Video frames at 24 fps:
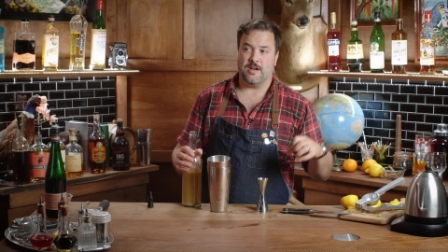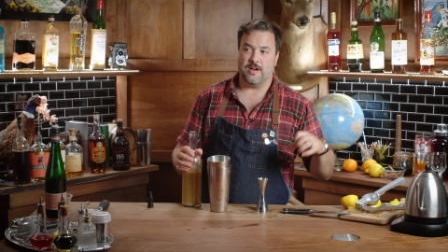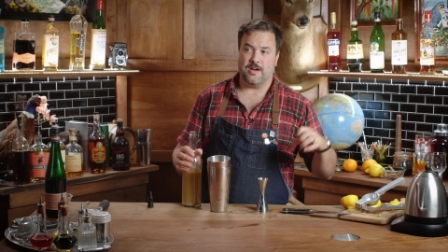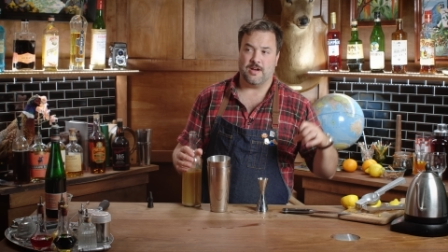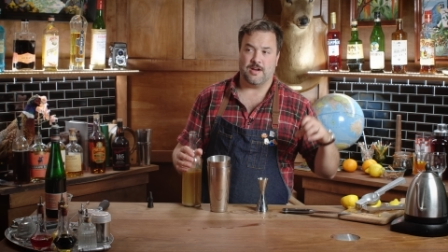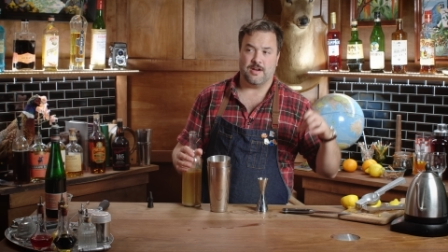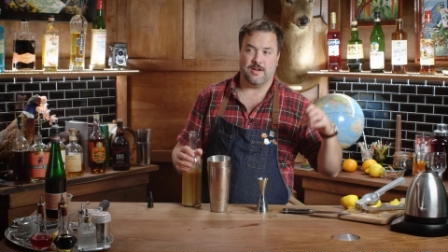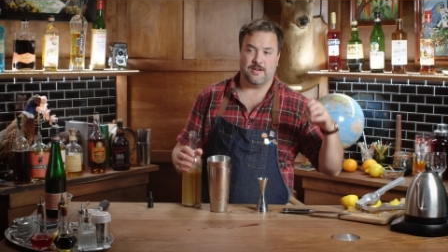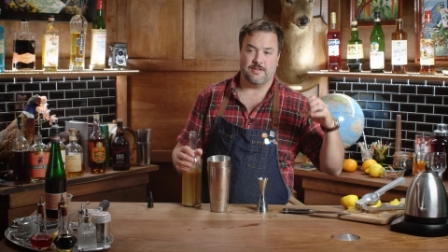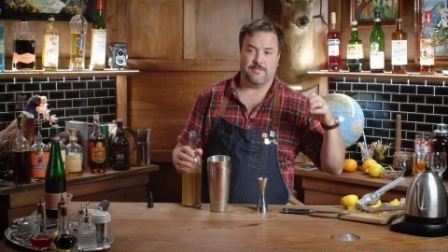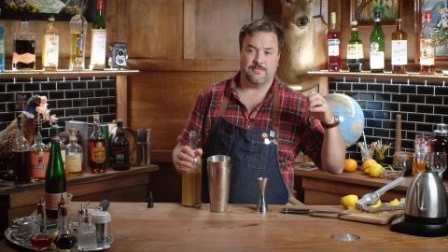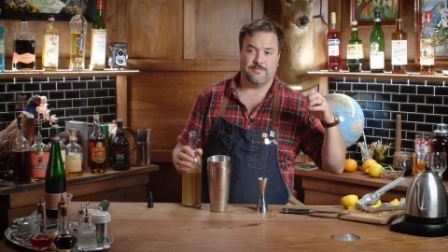
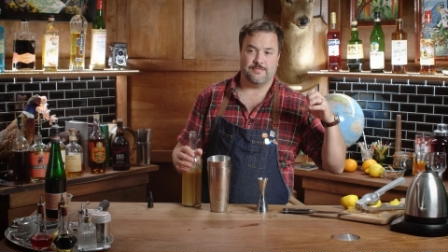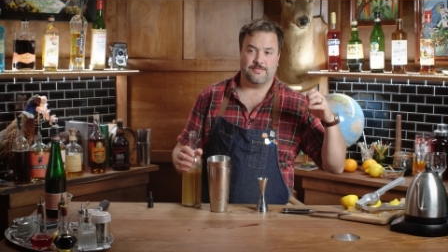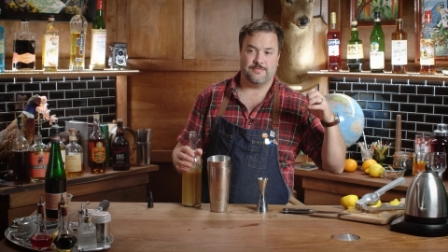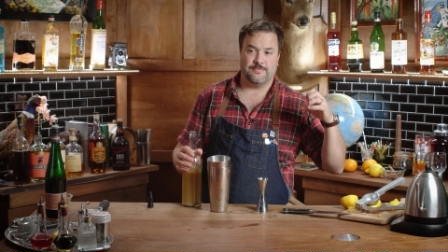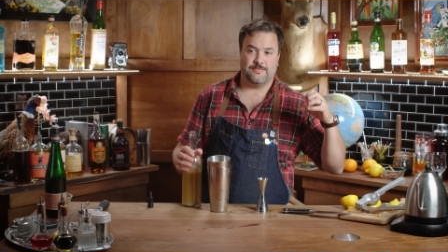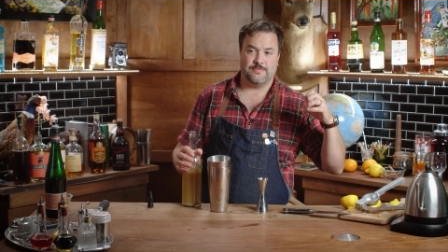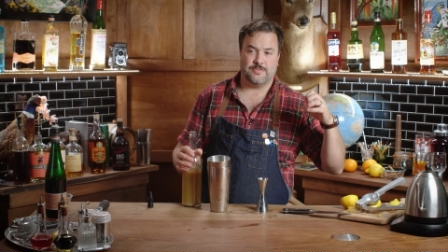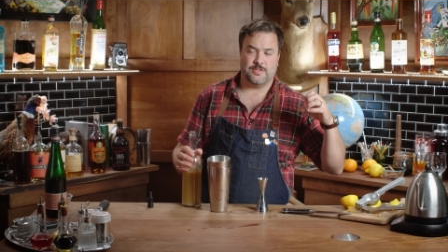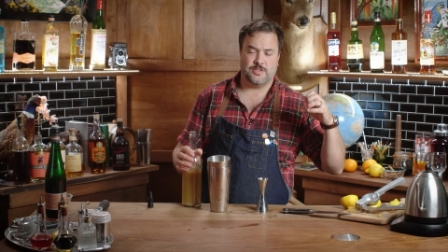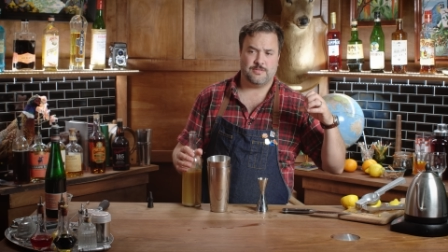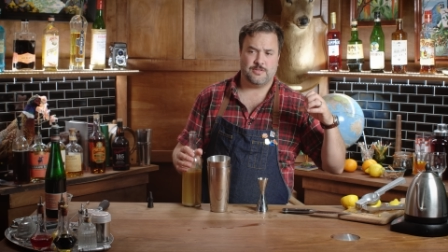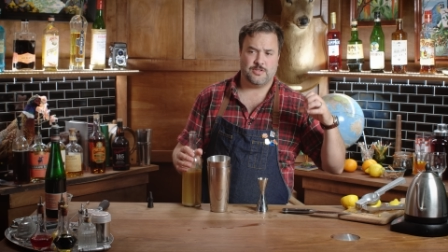of
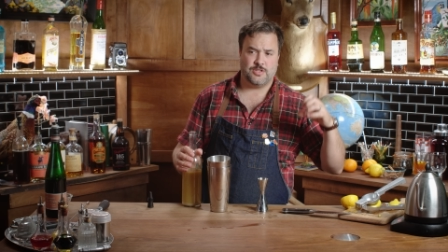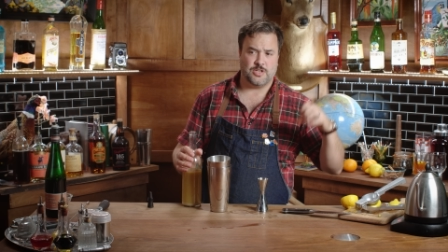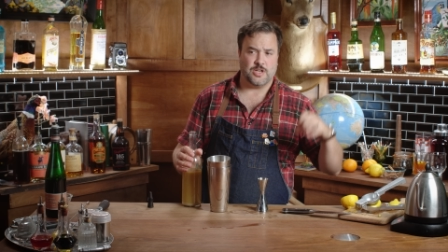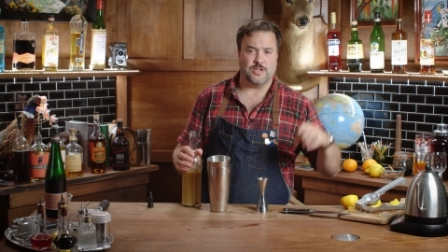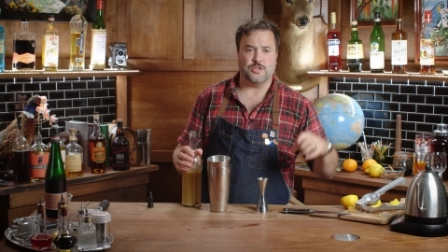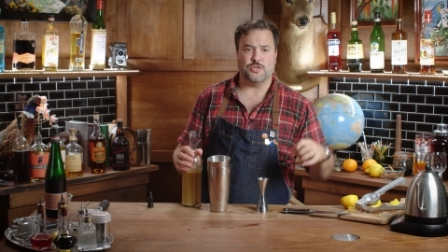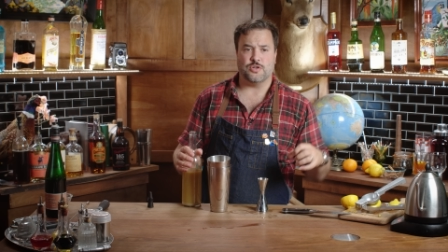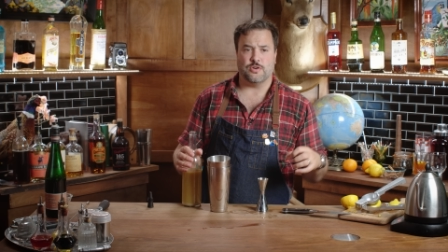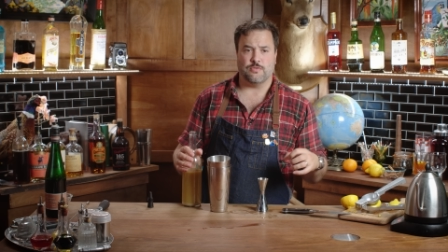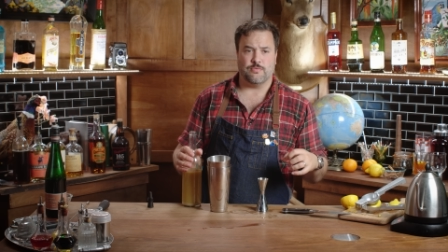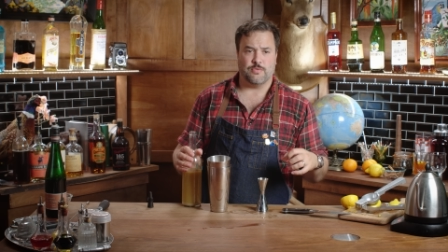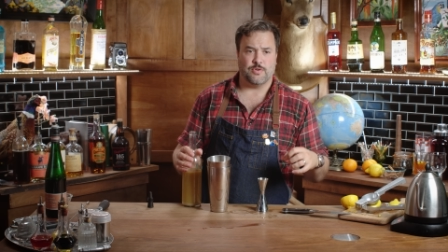
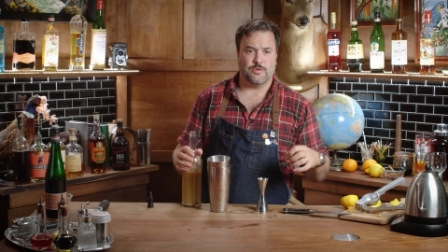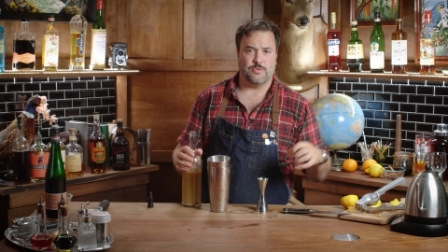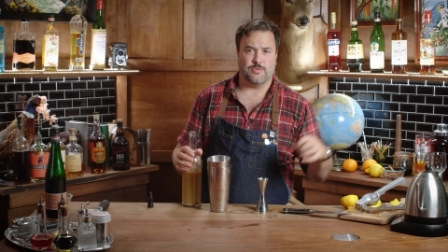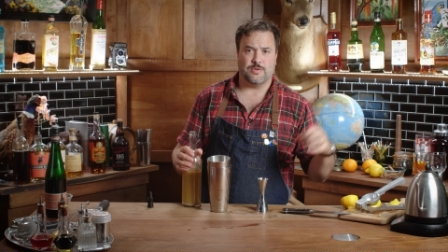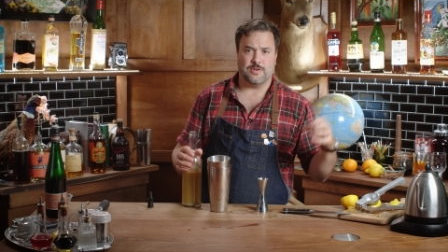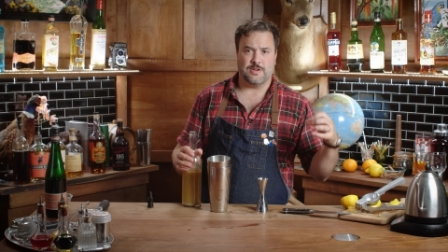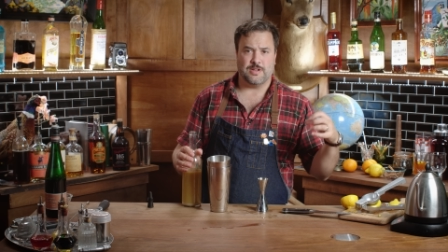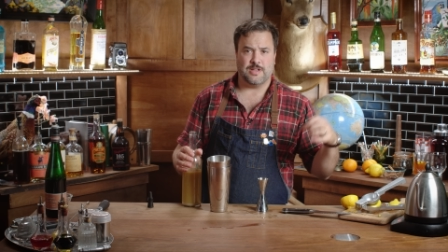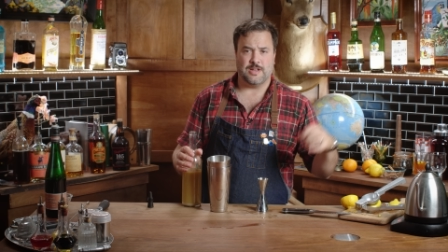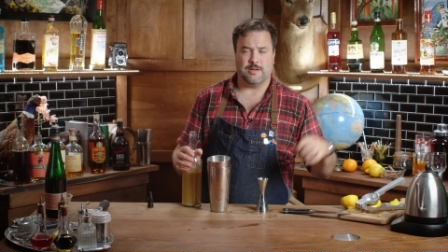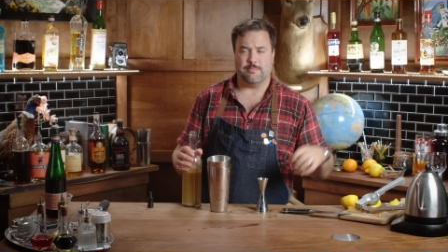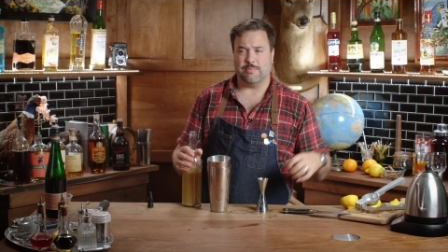ginger root
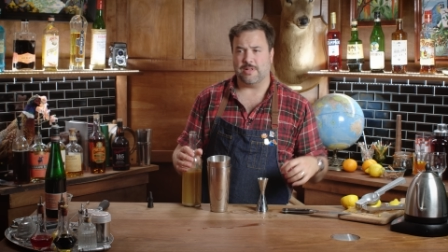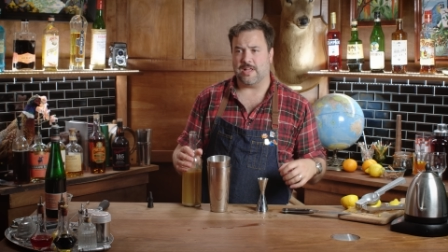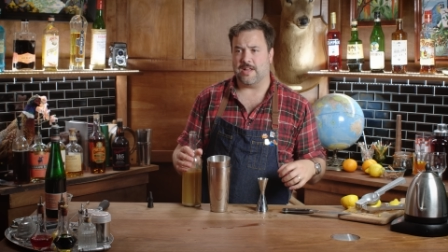in a